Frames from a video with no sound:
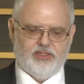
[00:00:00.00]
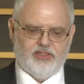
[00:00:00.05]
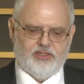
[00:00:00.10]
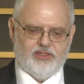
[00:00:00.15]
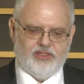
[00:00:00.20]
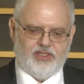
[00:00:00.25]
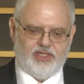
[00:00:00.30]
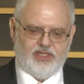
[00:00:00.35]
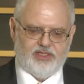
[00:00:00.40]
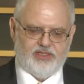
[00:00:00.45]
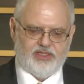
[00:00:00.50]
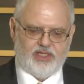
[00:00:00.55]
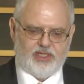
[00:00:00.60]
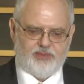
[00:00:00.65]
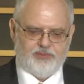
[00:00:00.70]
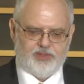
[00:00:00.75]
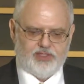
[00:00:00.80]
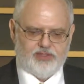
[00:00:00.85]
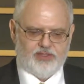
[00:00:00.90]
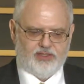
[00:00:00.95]
they
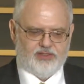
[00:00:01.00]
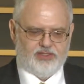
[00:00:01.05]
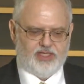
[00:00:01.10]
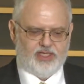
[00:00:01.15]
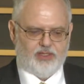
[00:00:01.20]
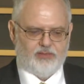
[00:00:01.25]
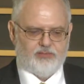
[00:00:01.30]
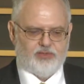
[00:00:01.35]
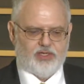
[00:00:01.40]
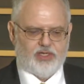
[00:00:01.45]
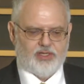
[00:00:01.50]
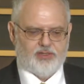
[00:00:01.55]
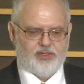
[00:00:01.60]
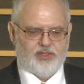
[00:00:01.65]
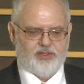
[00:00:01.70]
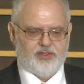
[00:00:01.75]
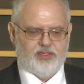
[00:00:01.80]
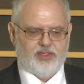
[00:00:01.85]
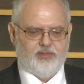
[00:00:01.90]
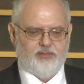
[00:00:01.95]
adopted the Data
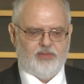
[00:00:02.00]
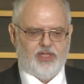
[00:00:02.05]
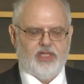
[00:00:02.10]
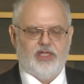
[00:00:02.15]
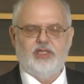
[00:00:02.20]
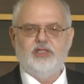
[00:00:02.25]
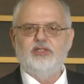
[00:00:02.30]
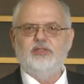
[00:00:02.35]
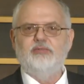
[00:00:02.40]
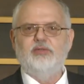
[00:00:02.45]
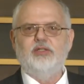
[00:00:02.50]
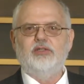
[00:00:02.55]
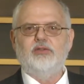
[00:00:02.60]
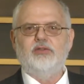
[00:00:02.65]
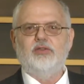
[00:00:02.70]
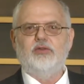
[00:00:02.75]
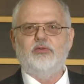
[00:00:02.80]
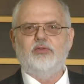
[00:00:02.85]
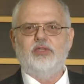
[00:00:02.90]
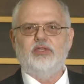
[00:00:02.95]
Processing Management
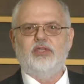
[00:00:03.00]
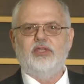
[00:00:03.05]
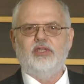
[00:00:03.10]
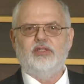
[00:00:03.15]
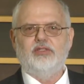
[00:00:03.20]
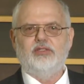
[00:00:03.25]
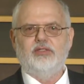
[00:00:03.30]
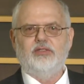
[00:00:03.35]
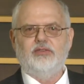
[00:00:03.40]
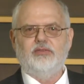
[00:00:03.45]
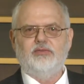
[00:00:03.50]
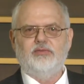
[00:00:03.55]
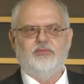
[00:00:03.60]
Association.